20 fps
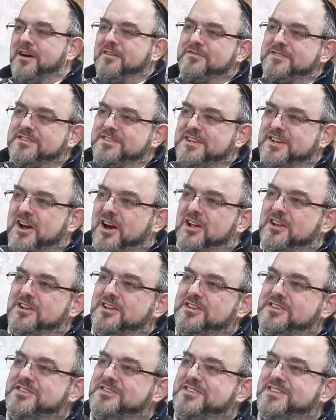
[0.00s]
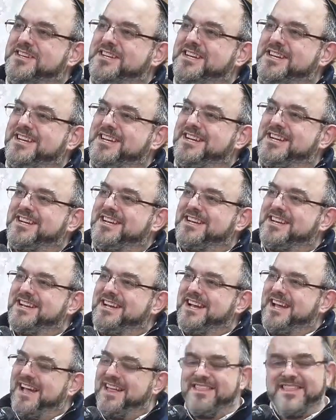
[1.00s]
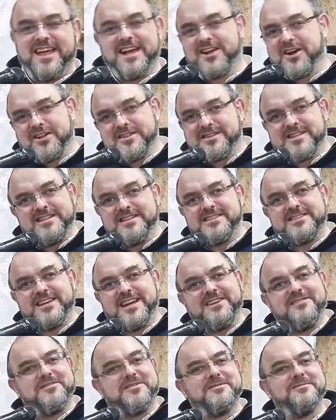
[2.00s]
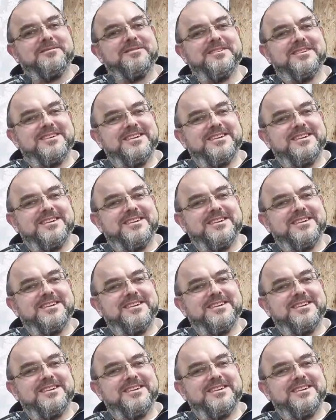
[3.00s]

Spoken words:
off into Galus, and their God didn't save them.